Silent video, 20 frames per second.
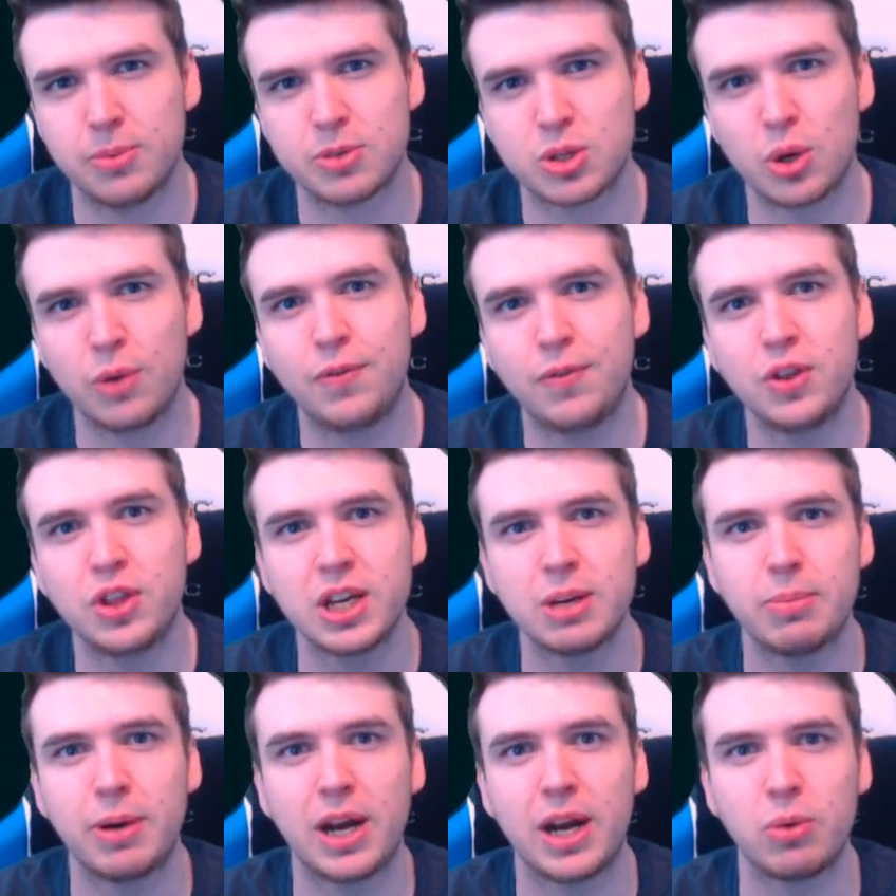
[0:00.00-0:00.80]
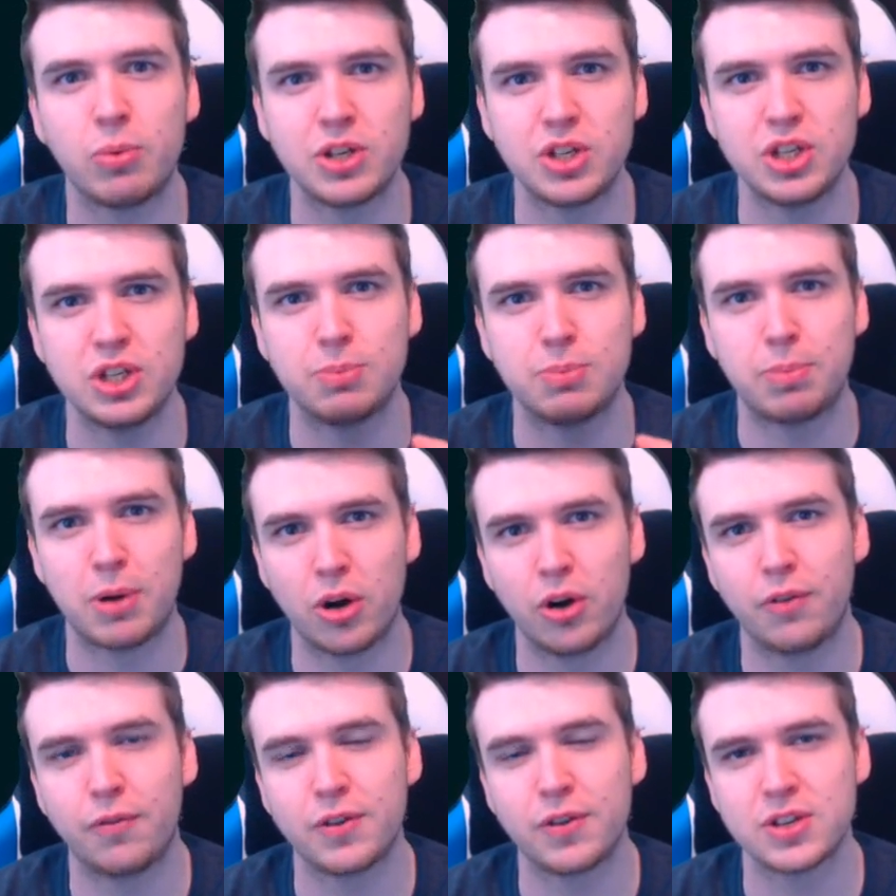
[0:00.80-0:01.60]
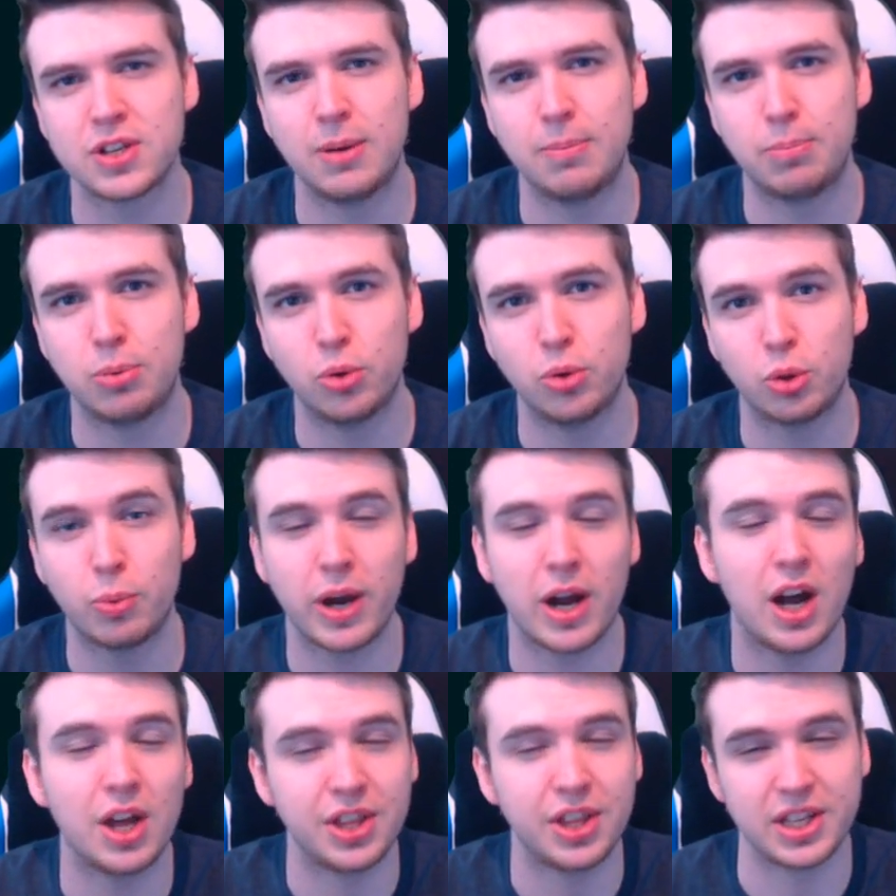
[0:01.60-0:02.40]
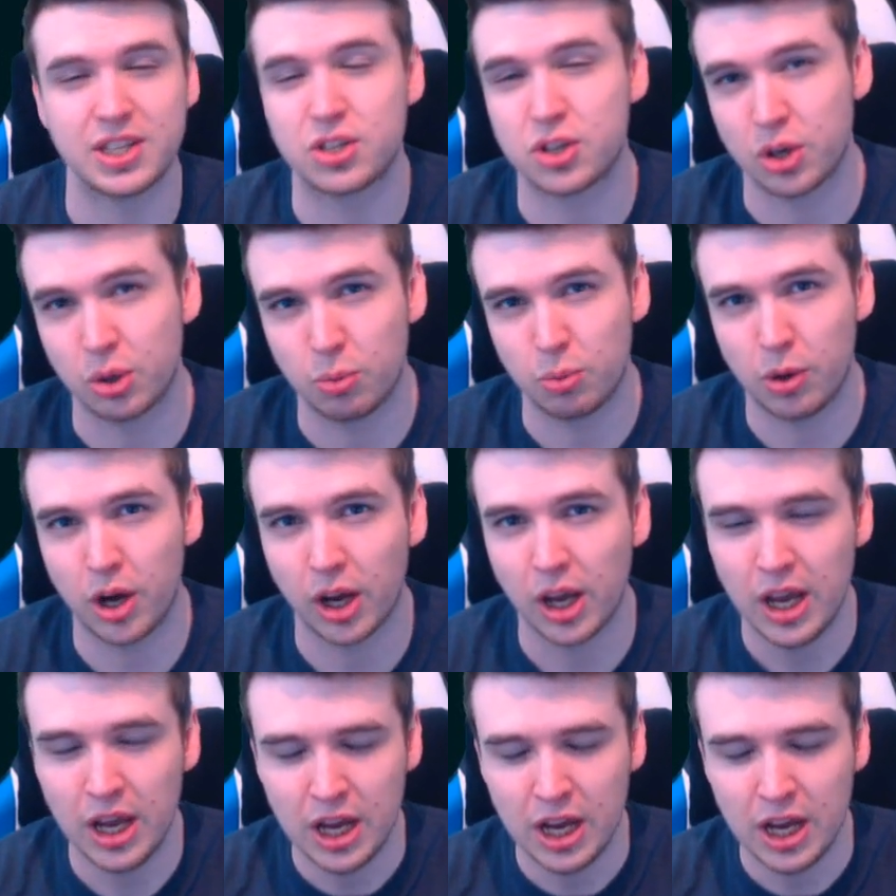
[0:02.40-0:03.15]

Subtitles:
So if you think about it, when she's burrowed, for example, the way I think this is going to work,